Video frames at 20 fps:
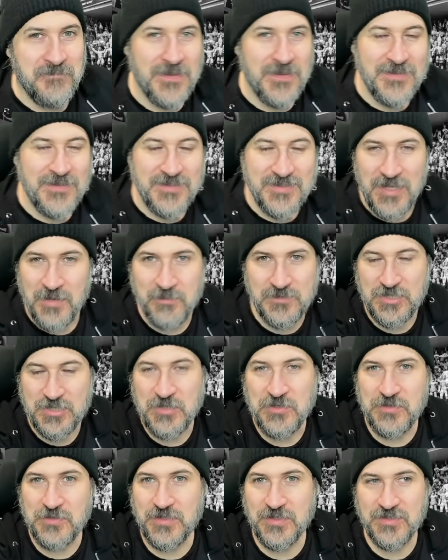some
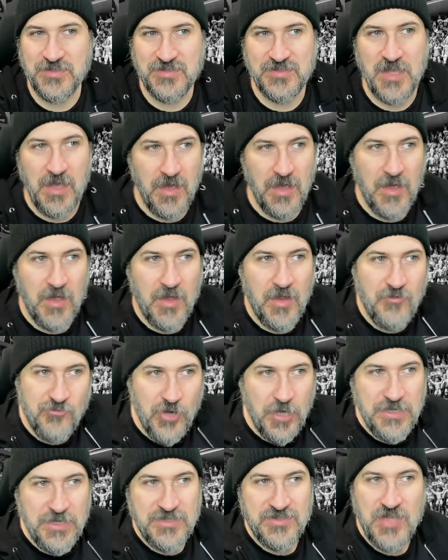dude has
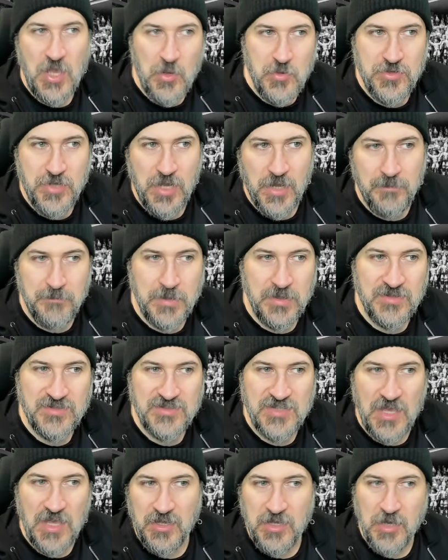run his own
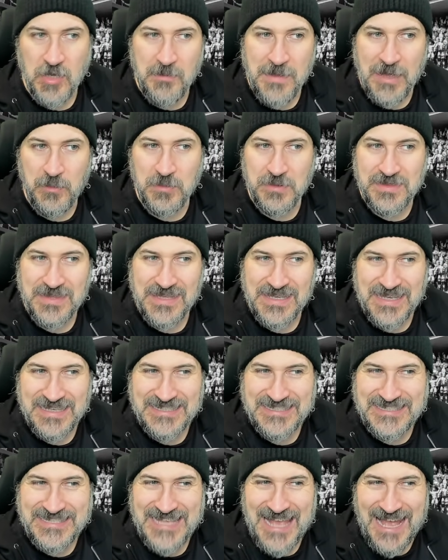numbers and come out with the
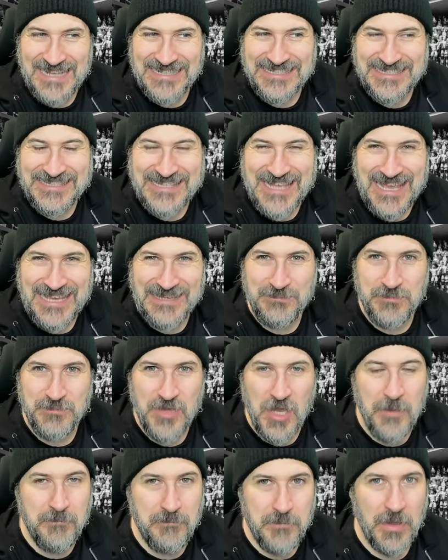exact same
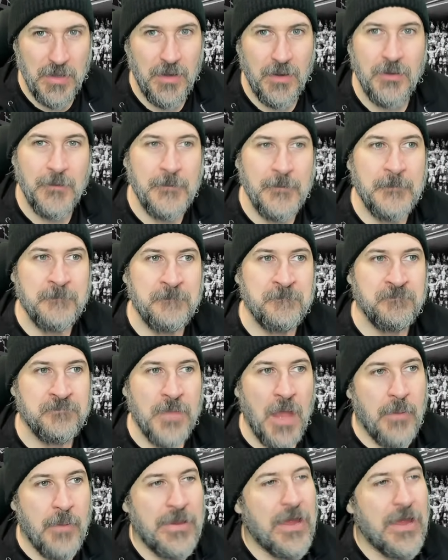number. I mean, I